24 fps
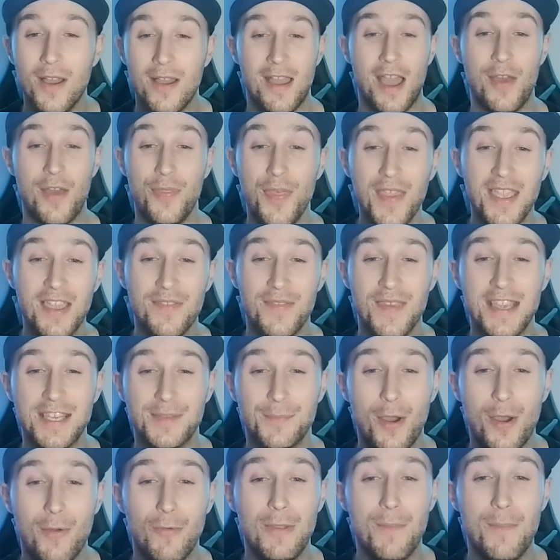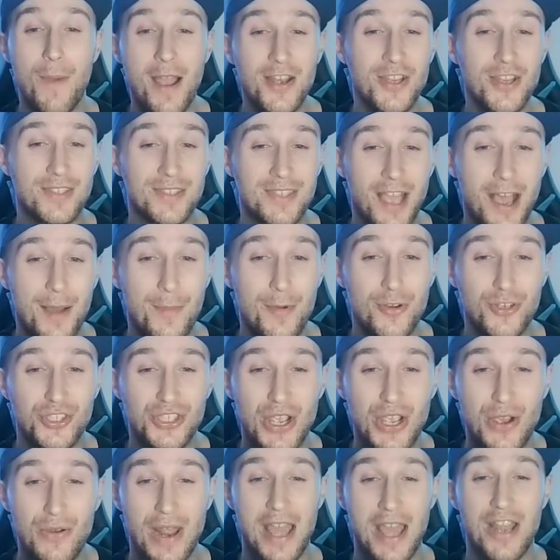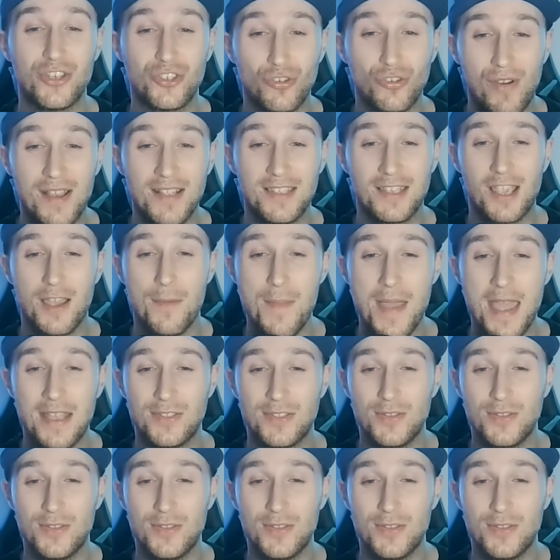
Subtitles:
I think at this point we might just double shield and try to commit